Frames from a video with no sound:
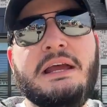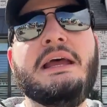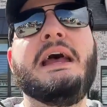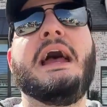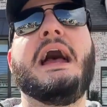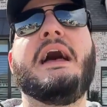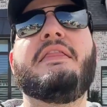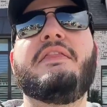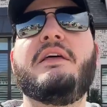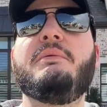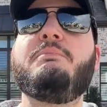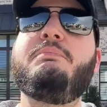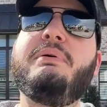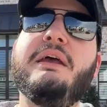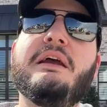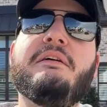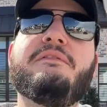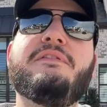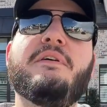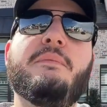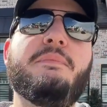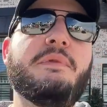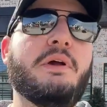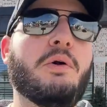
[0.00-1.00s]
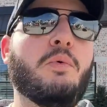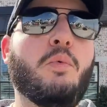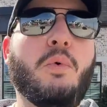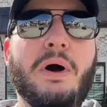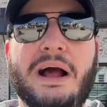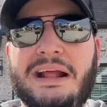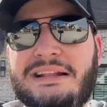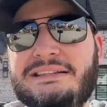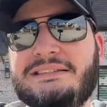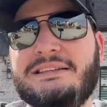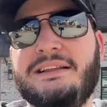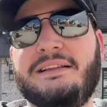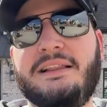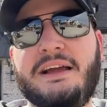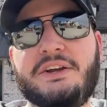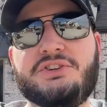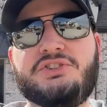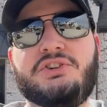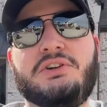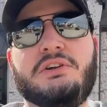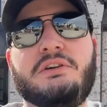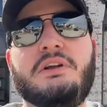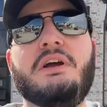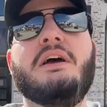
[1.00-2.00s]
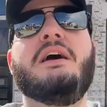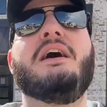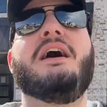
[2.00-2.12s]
and then pick from their wide selection